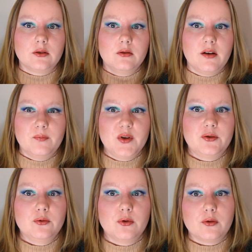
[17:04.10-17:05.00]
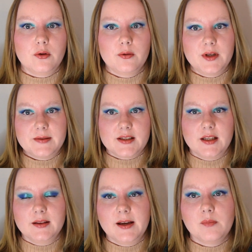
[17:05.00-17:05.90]
do have a bit duochroness
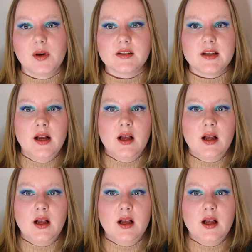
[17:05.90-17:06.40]
in them, but